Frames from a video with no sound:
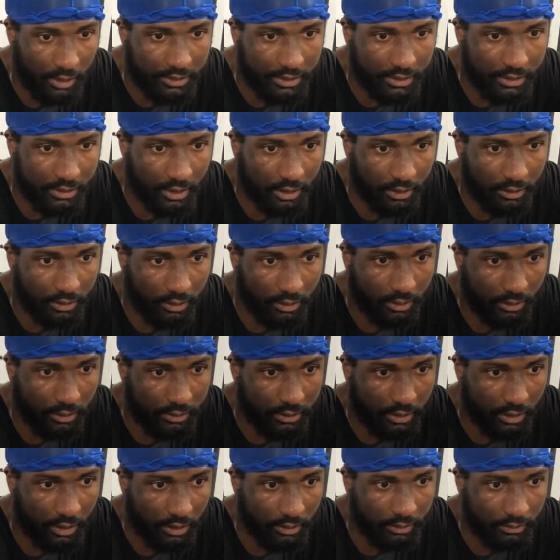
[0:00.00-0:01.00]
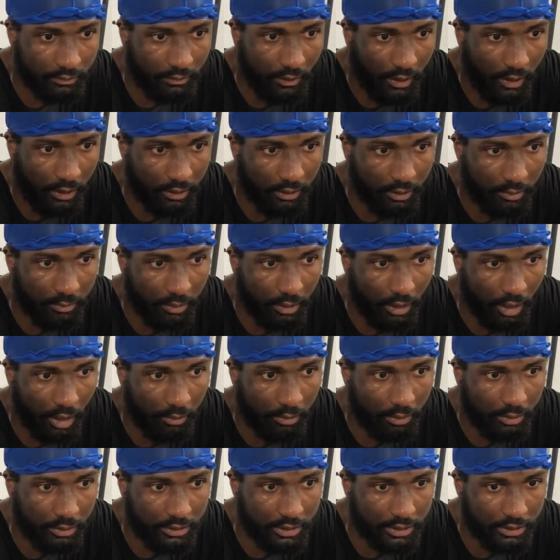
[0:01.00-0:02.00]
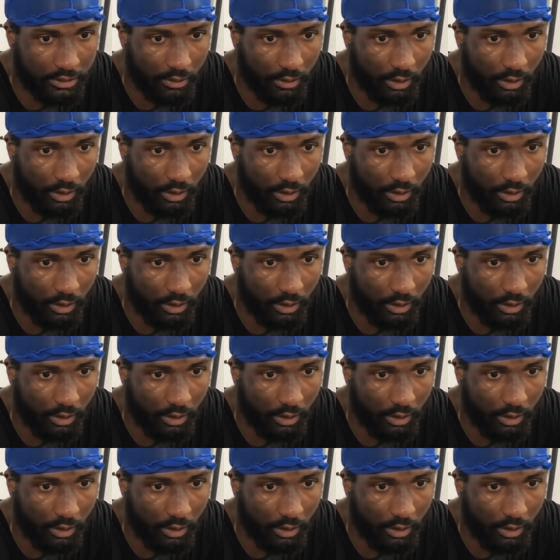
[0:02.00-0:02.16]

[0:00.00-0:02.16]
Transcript: it's just good to, to finally be able to just